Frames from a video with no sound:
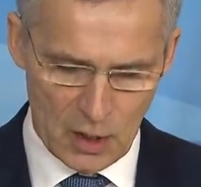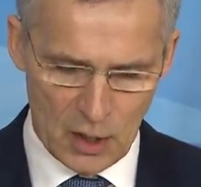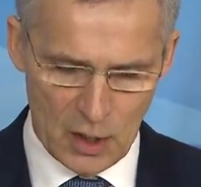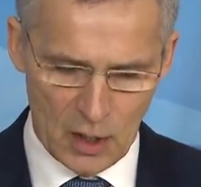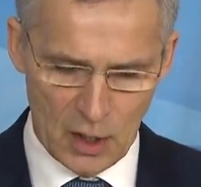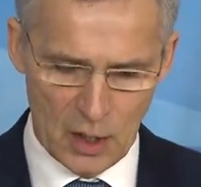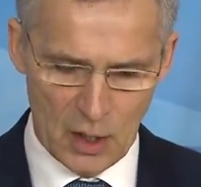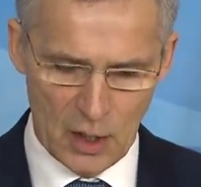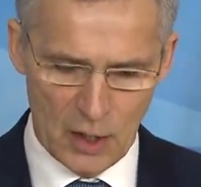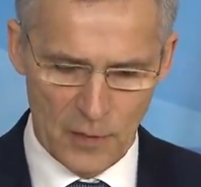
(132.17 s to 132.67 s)

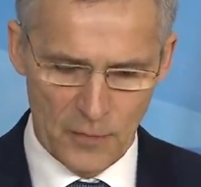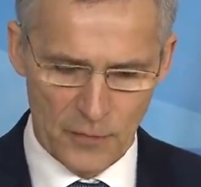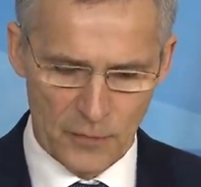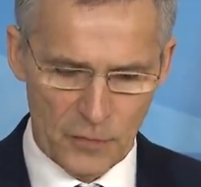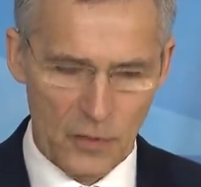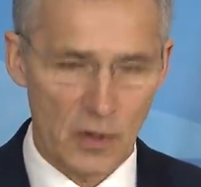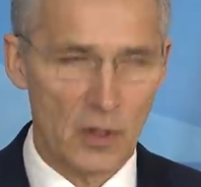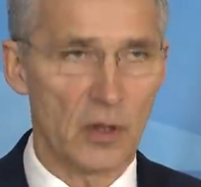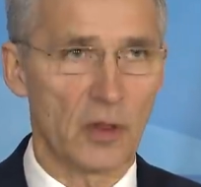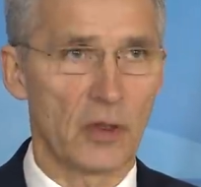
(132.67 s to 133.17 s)

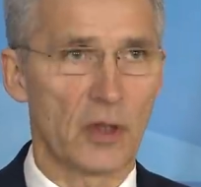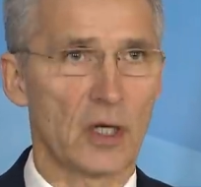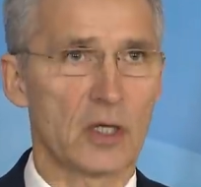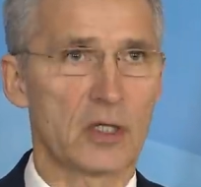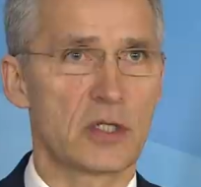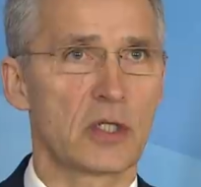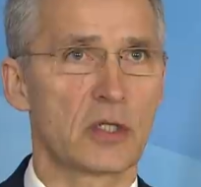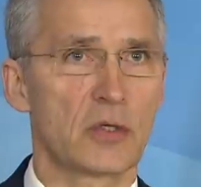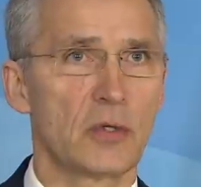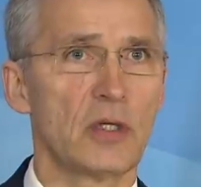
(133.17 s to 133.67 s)
The
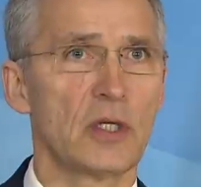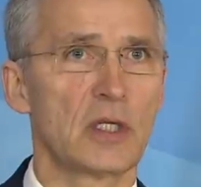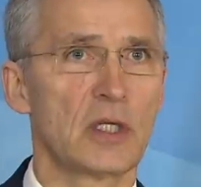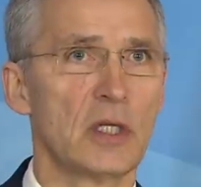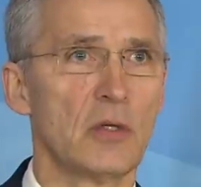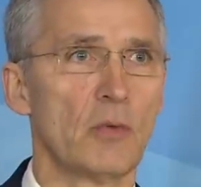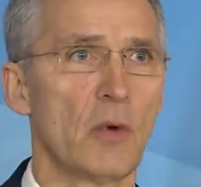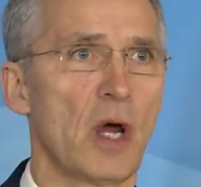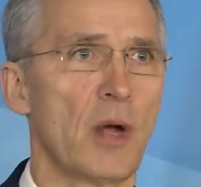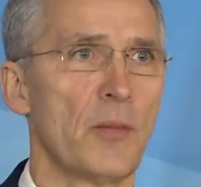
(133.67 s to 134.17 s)
security
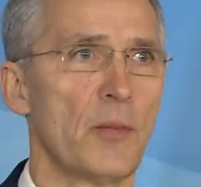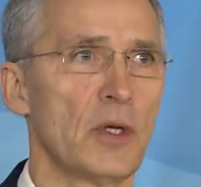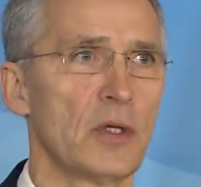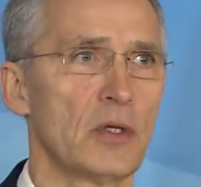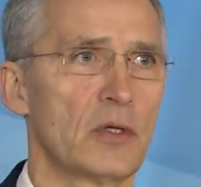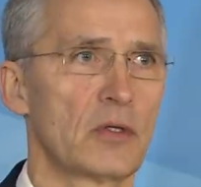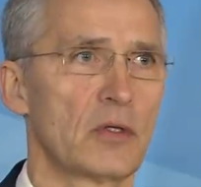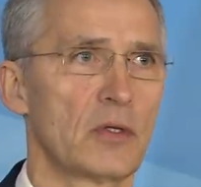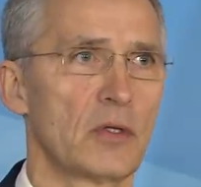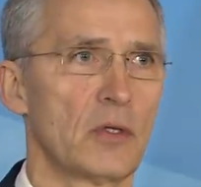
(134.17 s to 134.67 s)

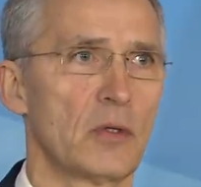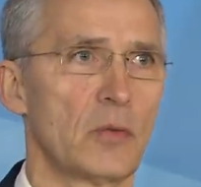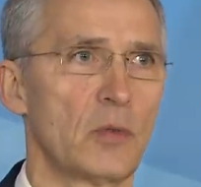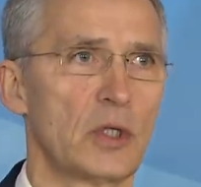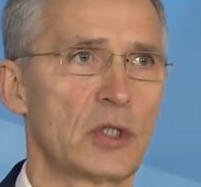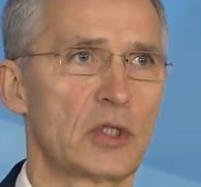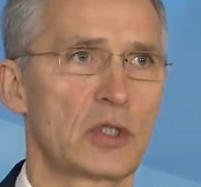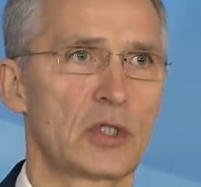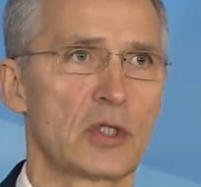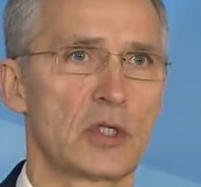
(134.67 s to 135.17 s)
environment
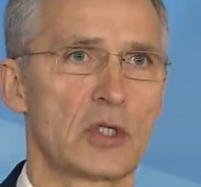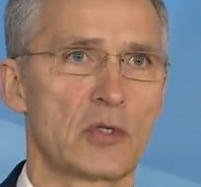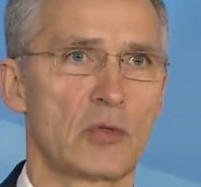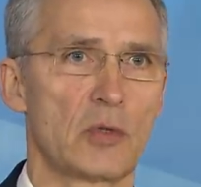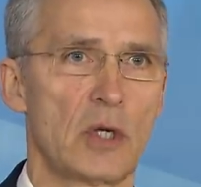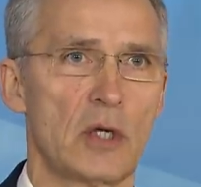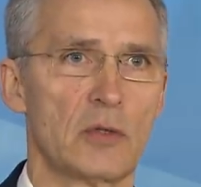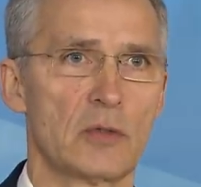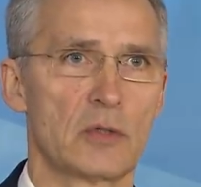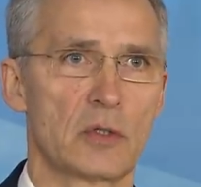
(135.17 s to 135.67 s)
which
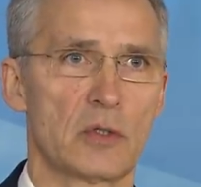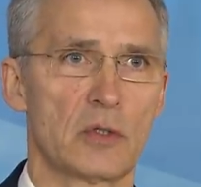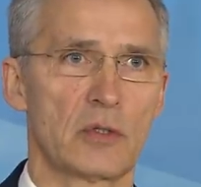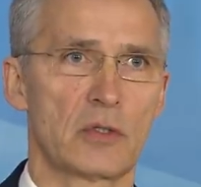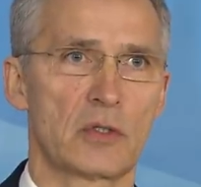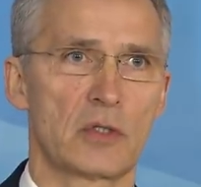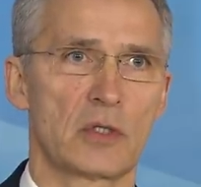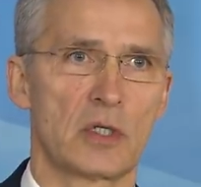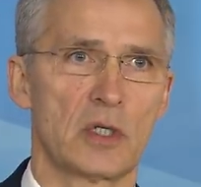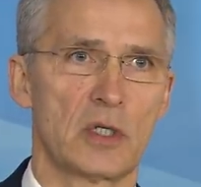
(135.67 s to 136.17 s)
surrounds
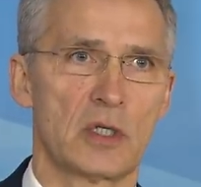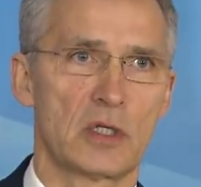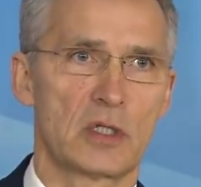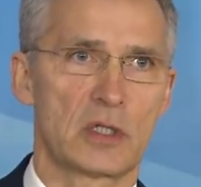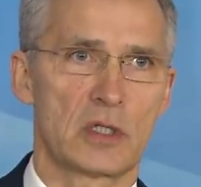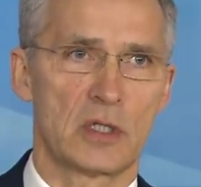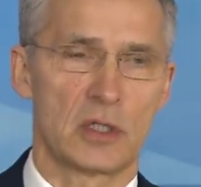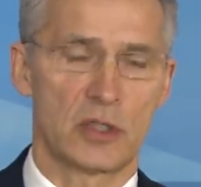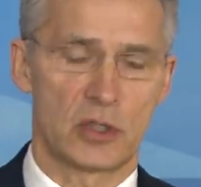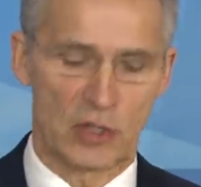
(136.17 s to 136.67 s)
us
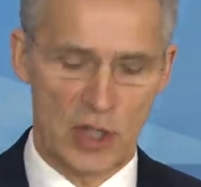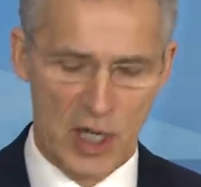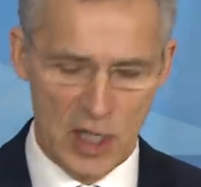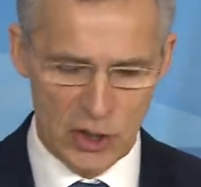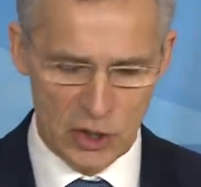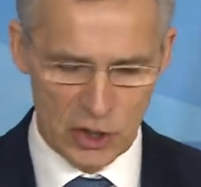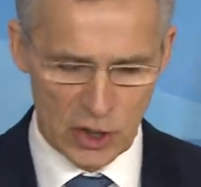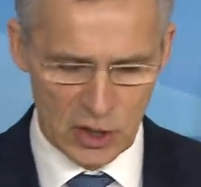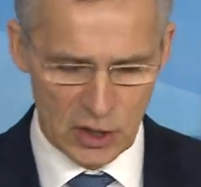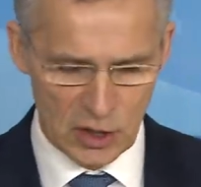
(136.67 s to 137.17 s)
is
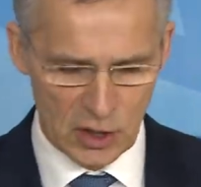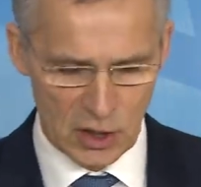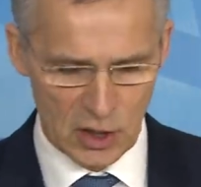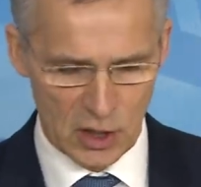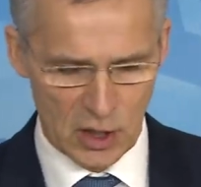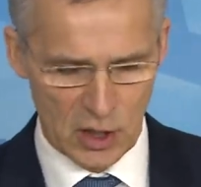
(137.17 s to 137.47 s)
changing.